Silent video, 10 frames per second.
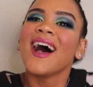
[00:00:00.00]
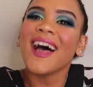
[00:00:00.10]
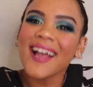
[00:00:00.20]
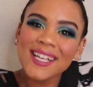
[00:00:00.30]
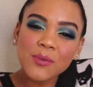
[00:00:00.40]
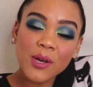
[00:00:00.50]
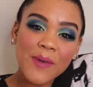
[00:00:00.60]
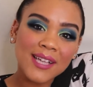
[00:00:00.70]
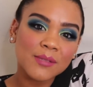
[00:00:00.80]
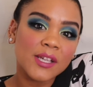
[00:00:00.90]
Hi guys, welcome
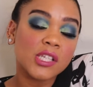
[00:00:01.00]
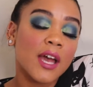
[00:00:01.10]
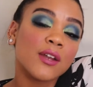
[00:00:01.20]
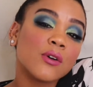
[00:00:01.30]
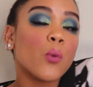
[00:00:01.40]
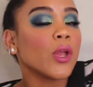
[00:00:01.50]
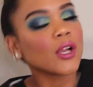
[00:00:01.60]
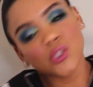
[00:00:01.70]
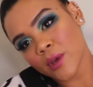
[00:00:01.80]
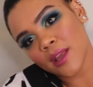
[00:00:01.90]
back to my channel. We
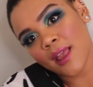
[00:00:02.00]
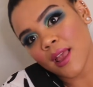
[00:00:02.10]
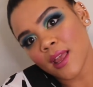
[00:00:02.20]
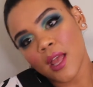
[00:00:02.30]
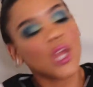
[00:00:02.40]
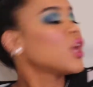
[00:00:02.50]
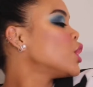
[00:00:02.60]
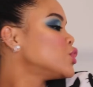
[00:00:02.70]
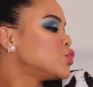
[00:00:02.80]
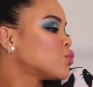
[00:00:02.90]
are doing a
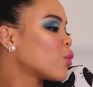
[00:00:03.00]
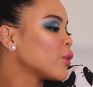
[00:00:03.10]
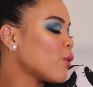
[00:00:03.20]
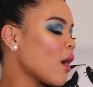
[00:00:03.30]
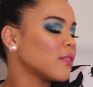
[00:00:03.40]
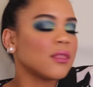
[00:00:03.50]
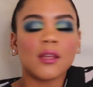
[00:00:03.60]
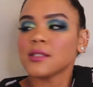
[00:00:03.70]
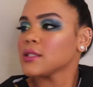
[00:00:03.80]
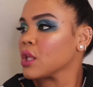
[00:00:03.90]
tutorial on
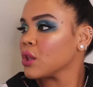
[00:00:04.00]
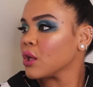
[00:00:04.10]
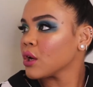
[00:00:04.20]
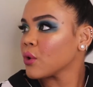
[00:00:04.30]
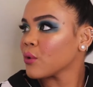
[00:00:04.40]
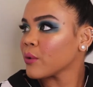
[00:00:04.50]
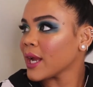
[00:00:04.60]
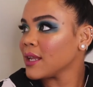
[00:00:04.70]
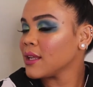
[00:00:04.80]
this look right